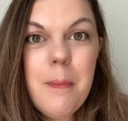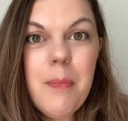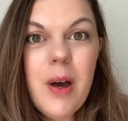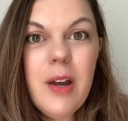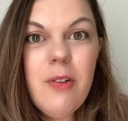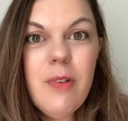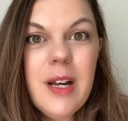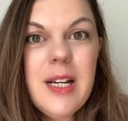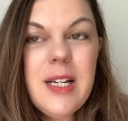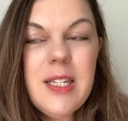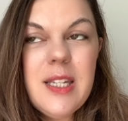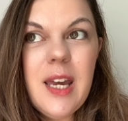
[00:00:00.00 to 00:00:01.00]
by really
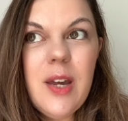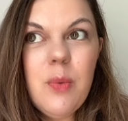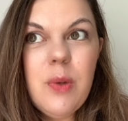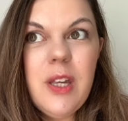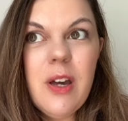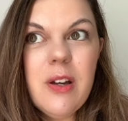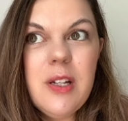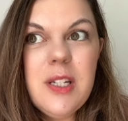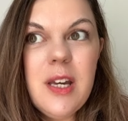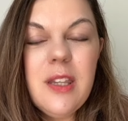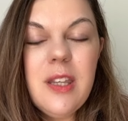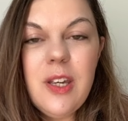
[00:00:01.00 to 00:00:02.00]
sitting with the
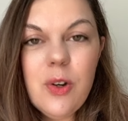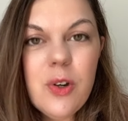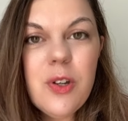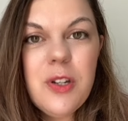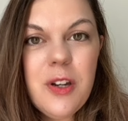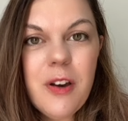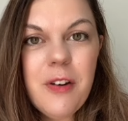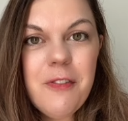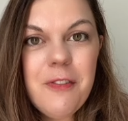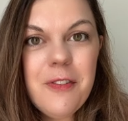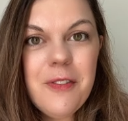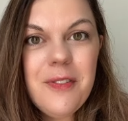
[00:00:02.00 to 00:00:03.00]
idea that you're good
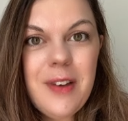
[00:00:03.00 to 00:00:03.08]
enough